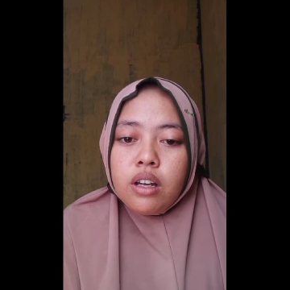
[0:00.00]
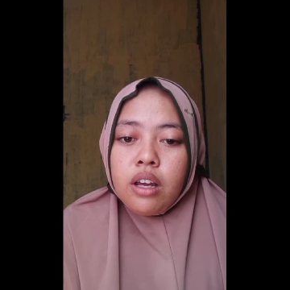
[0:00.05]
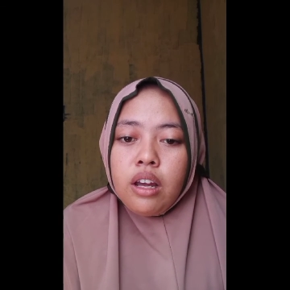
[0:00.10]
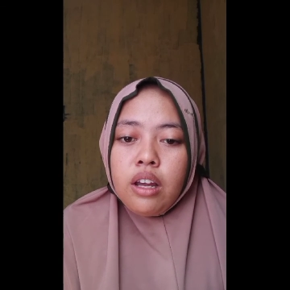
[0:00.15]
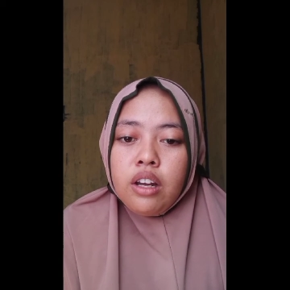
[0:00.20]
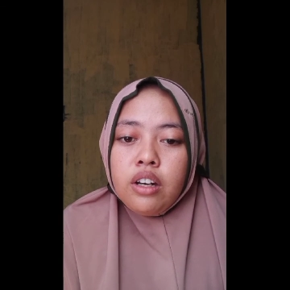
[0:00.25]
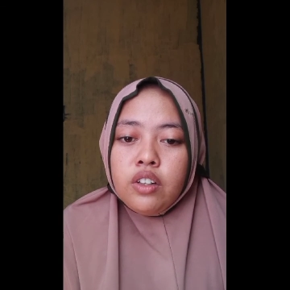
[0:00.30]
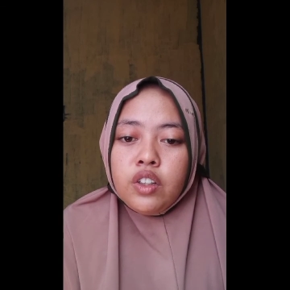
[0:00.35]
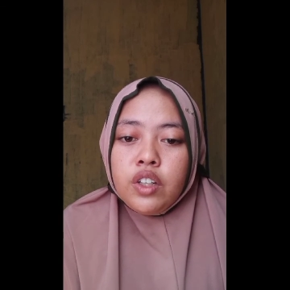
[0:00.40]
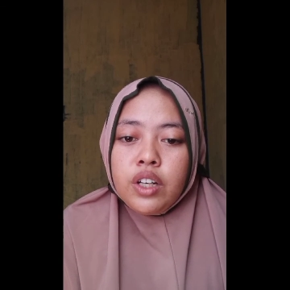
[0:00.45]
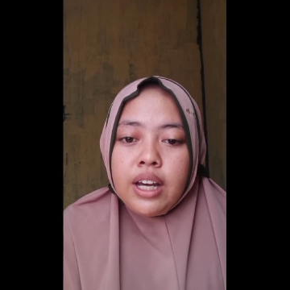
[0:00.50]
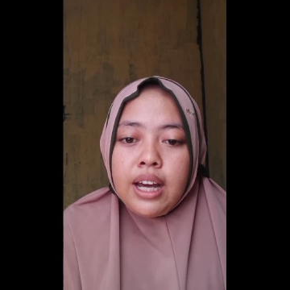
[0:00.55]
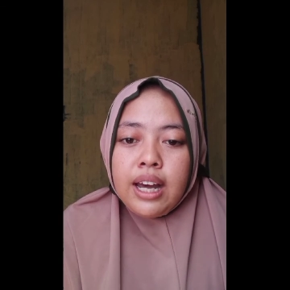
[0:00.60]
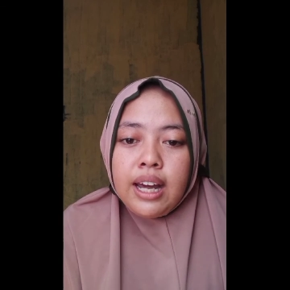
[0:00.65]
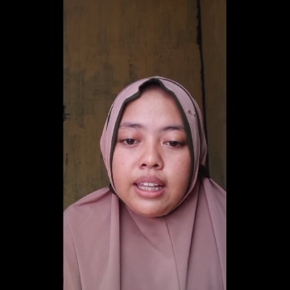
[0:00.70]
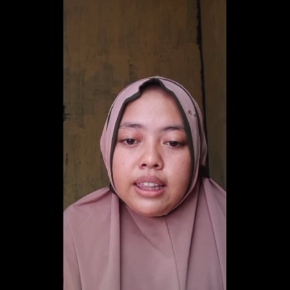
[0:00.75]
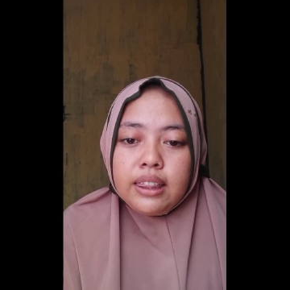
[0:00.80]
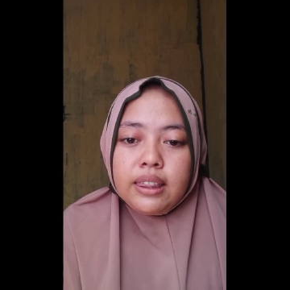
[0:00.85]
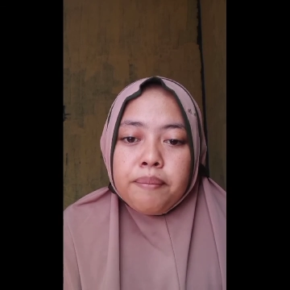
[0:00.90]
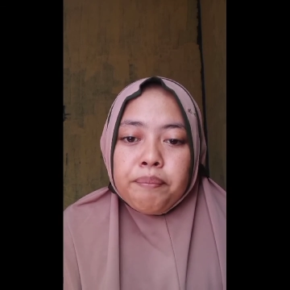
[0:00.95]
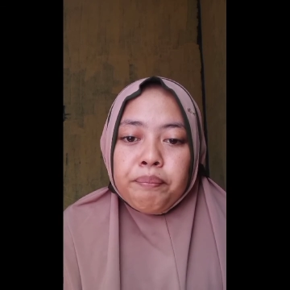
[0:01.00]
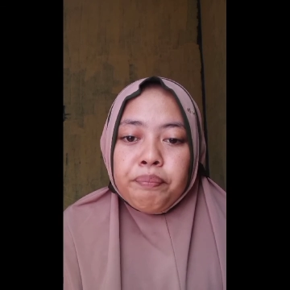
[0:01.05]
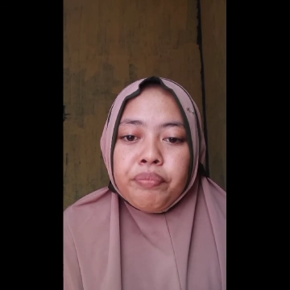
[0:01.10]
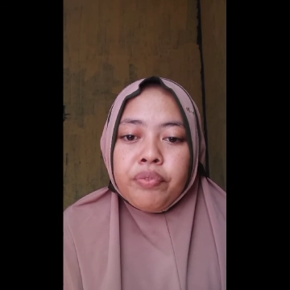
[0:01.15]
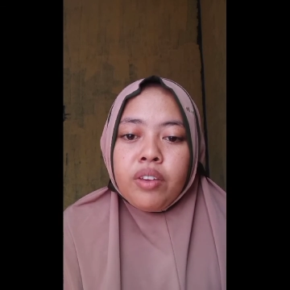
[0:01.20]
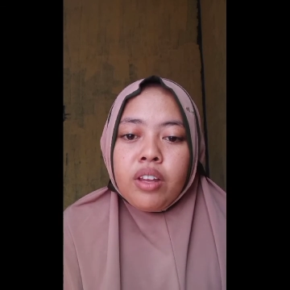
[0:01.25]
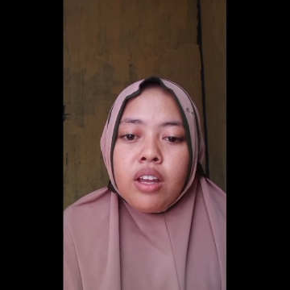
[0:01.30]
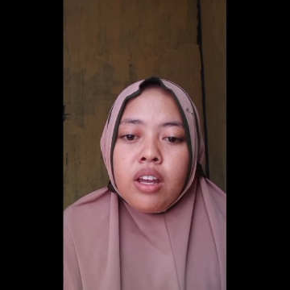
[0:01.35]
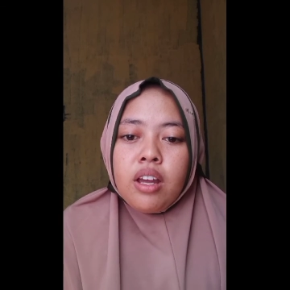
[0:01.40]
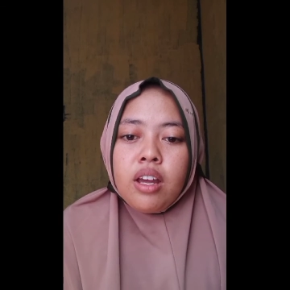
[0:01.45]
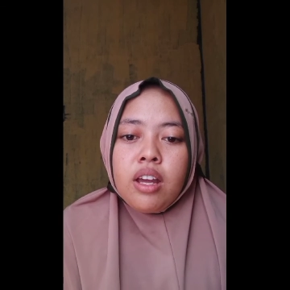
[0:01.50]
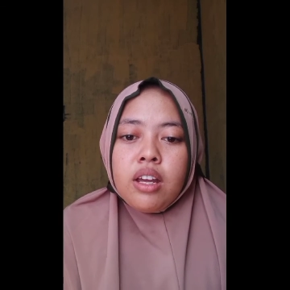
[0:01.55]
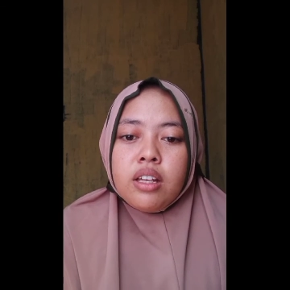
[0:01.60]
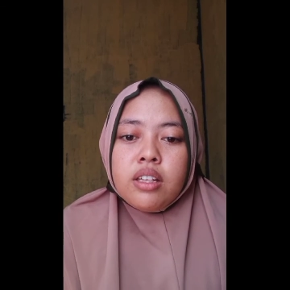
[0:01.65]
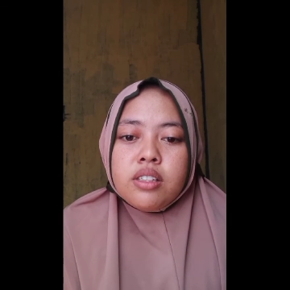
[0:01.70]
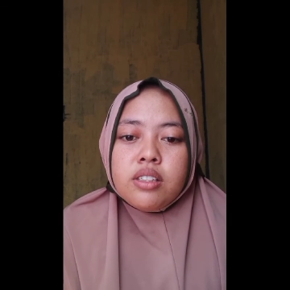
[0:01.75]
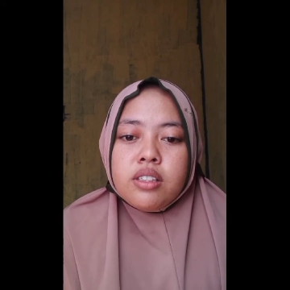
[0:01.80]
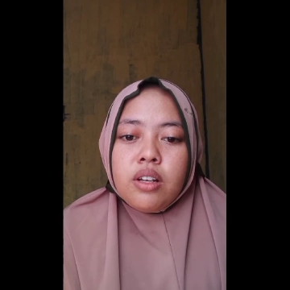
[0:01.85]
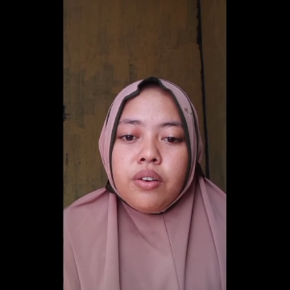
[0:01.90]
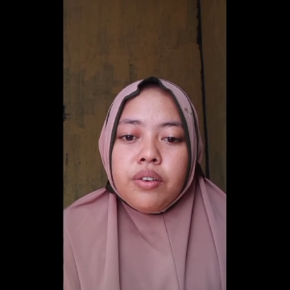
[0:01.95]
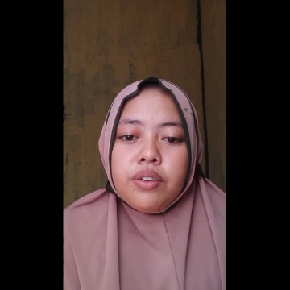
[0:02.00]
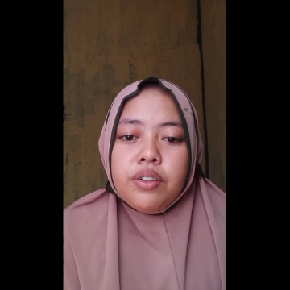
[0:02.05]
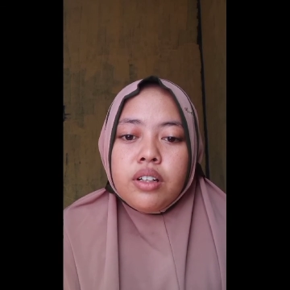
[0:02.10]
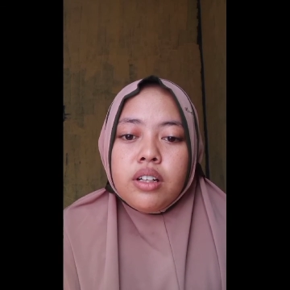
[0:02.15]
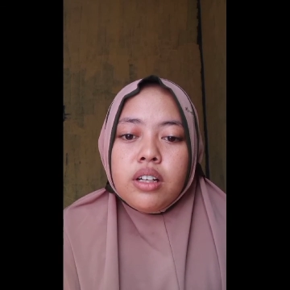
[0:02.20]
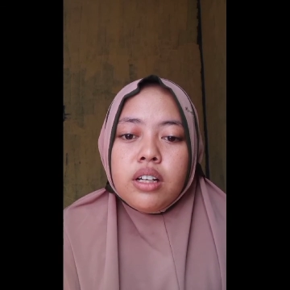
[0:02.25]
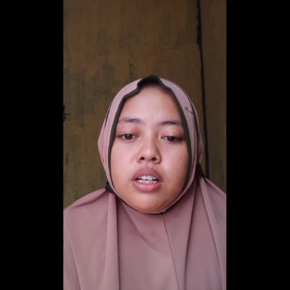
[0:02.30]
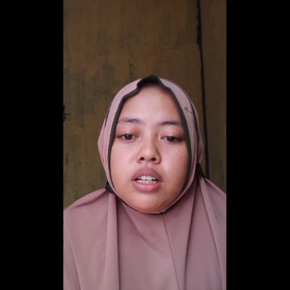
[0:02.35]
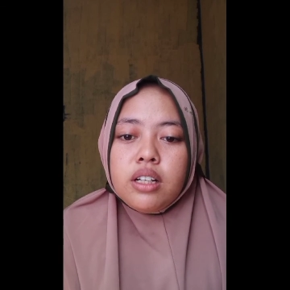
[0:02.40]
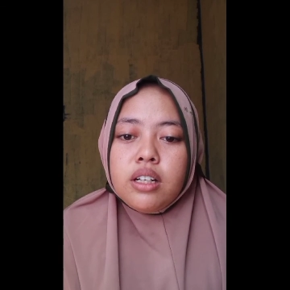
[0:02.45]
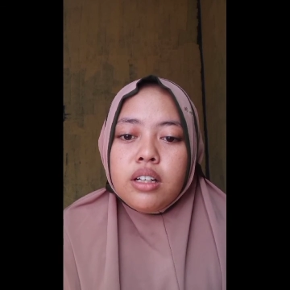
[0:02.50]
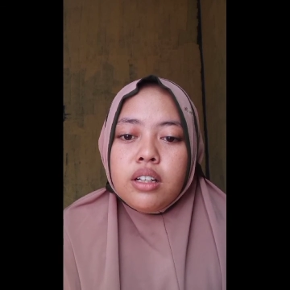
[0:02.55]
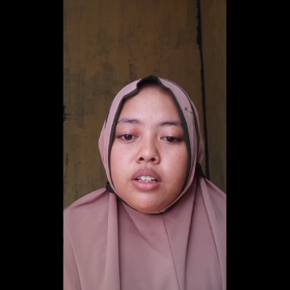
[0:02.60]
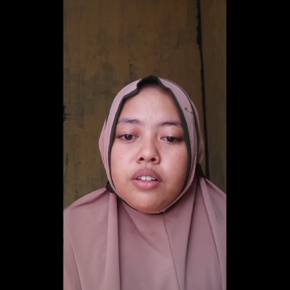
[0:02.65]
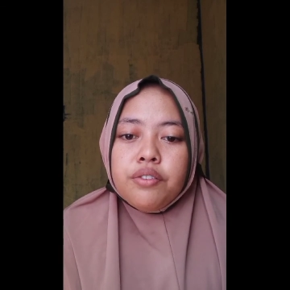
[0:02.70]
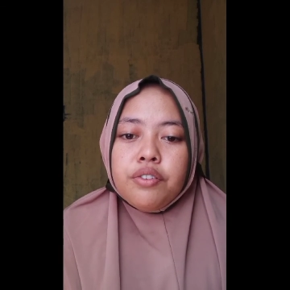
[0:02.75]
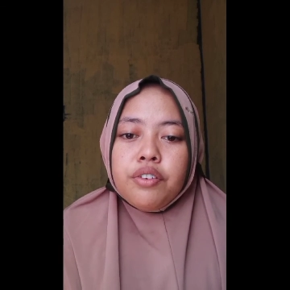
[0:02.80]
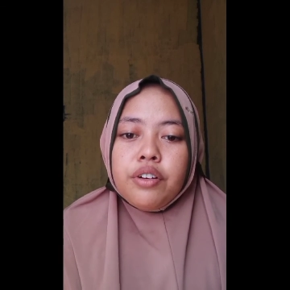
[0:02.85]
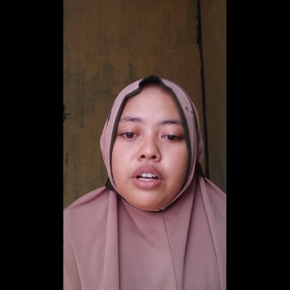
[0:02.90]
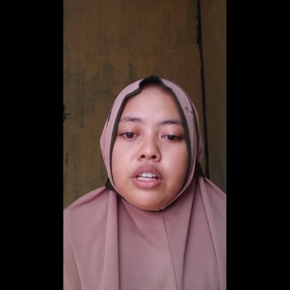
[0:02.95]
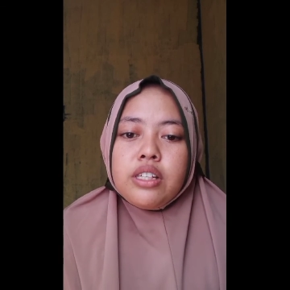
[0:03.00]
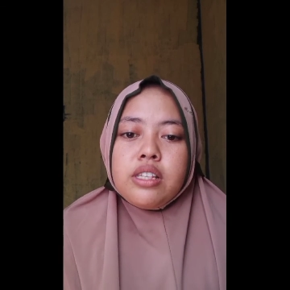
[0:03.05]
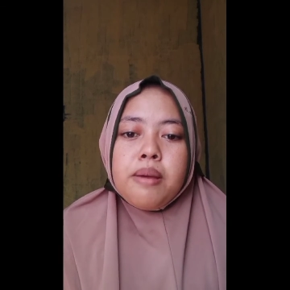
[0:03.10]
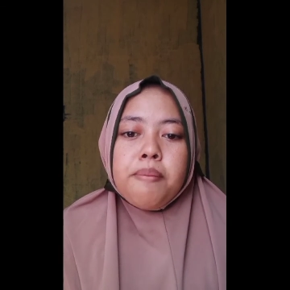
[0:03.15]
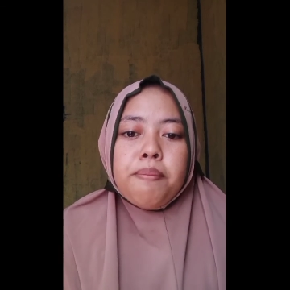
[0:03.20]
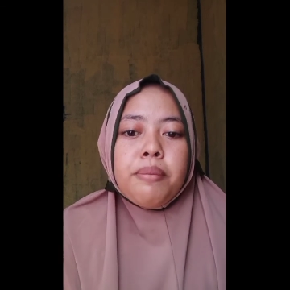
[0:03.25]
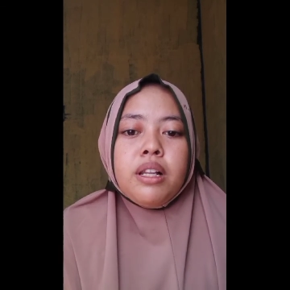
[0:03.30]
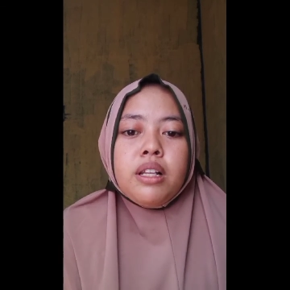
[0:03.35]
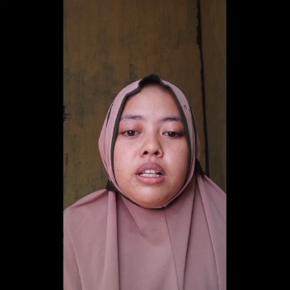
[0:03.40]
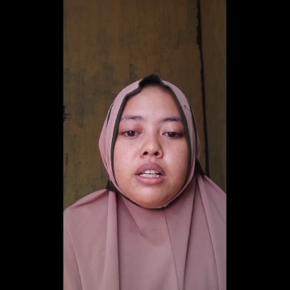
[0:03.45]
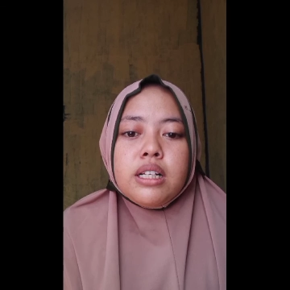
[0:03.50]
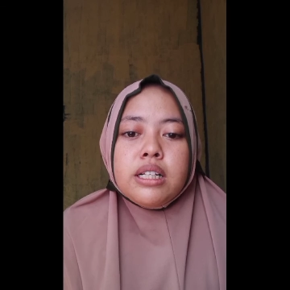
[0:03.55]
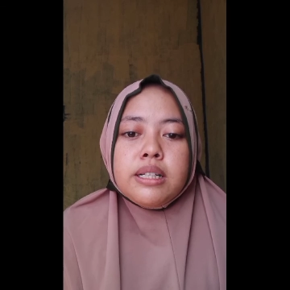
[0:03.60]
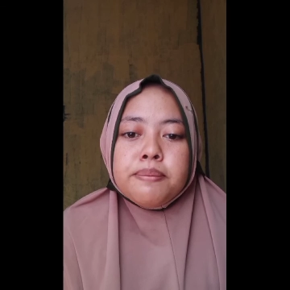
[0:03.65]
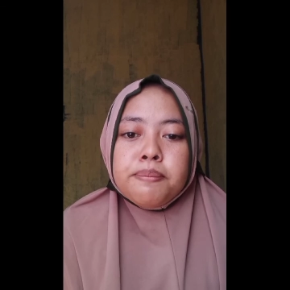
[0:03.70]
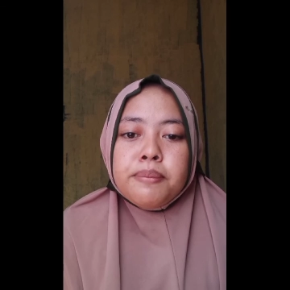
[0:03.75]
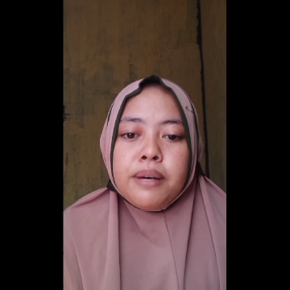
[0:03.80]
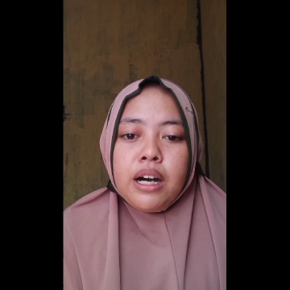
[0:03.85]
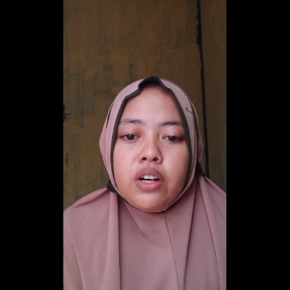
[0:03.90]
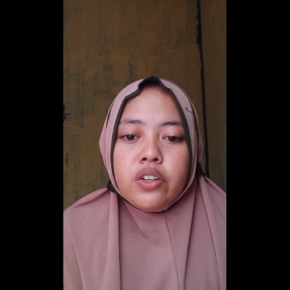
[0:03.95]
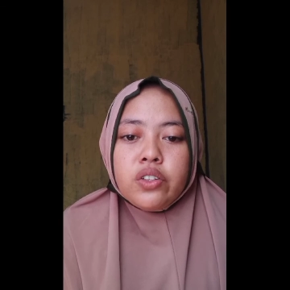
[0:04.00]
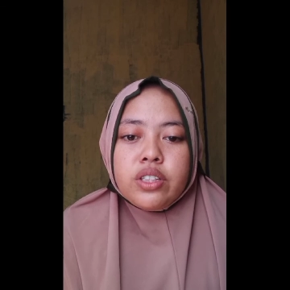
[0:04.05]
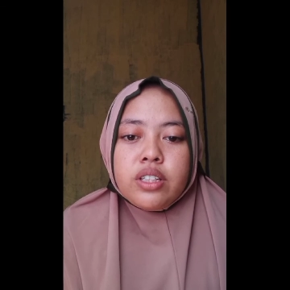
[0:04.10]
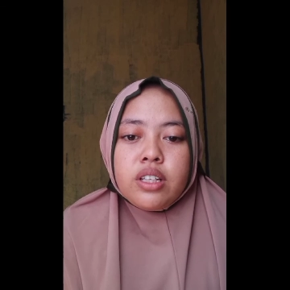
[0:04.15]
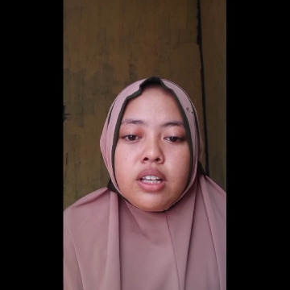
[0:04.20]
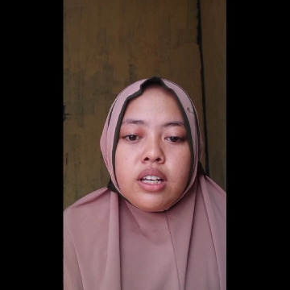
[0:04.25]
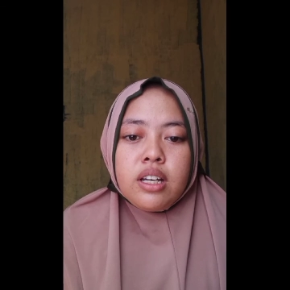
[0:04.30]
and cut. Sound E, for example, about,